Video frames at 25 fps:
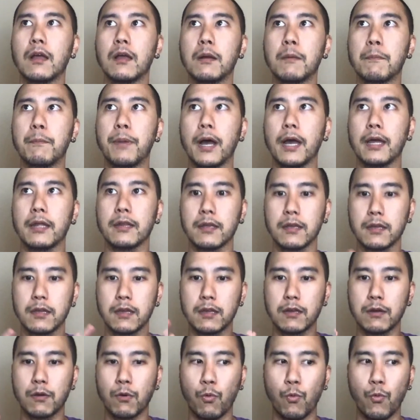But
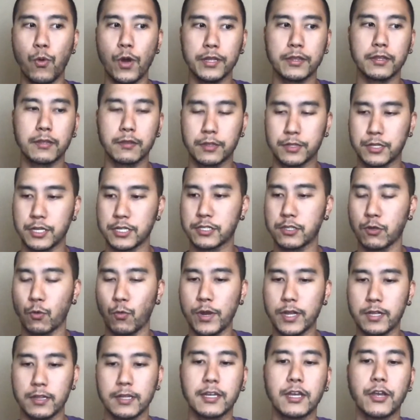with just the
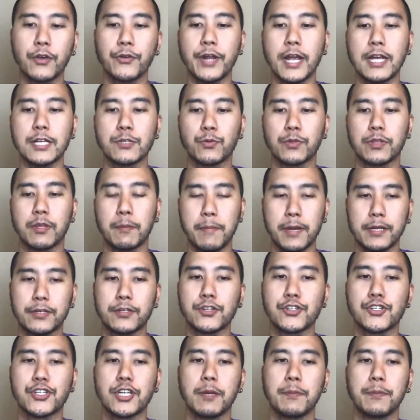weekly Q&As, with the
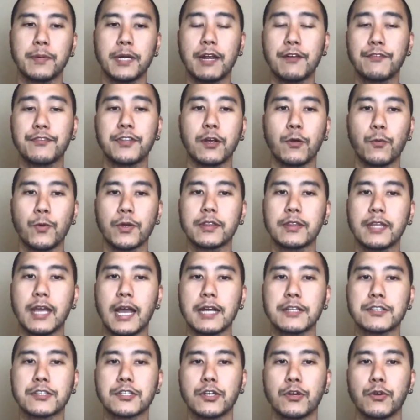mentorship and everything with
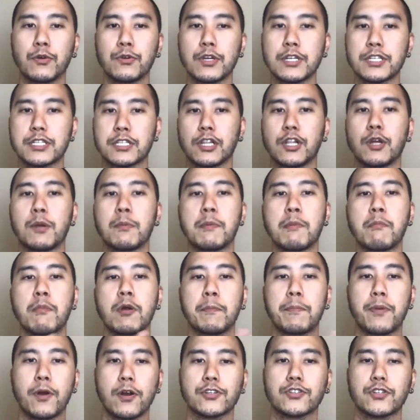that, so it's a little bit more
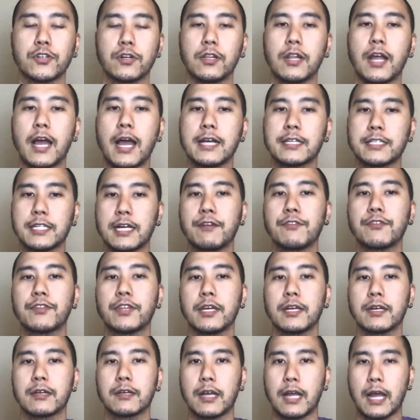personalized and
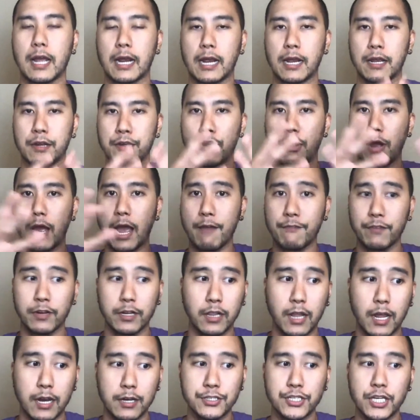everything, having a
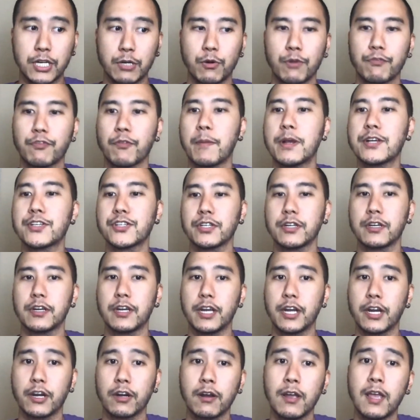lot of general information in
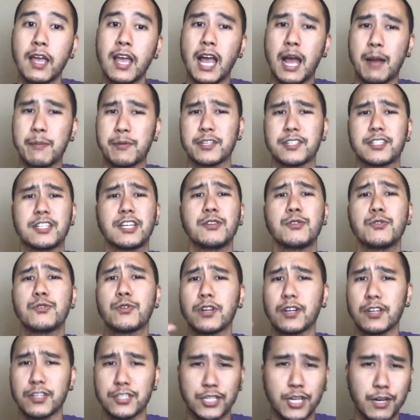here. I'm continuing
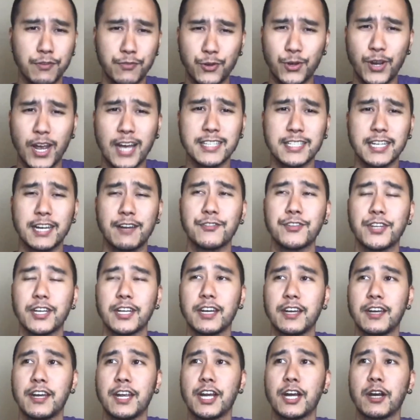going to serve you guys and everything
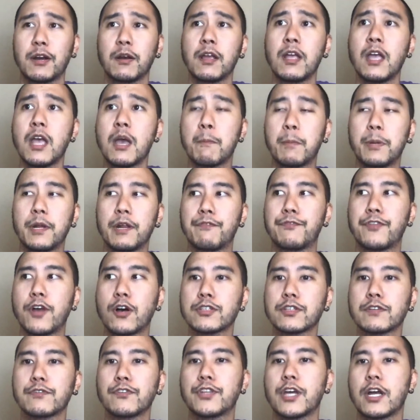in here. But if those
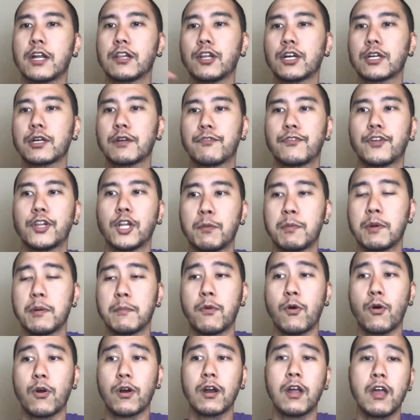of you that are looking for a little bit
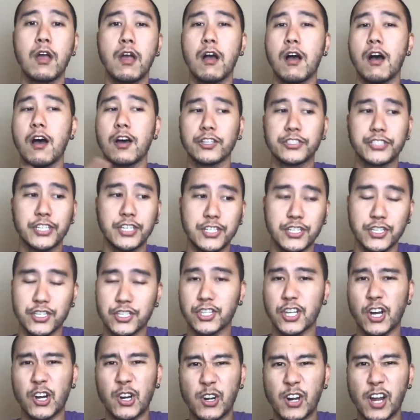more, honestly, it's just
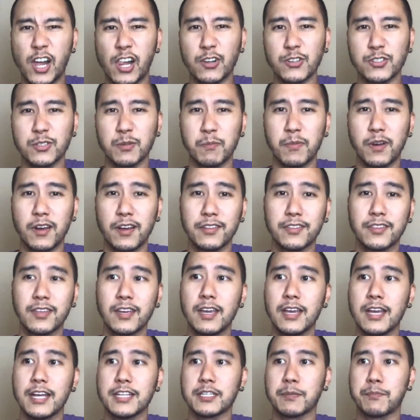$30 a month.
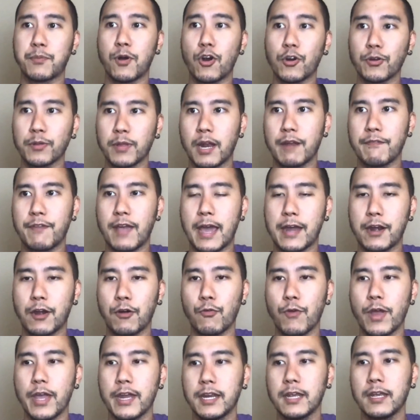It's a program that I've had
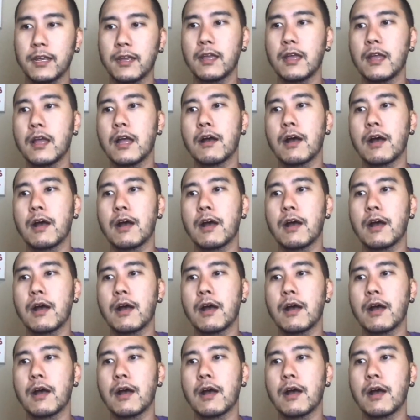already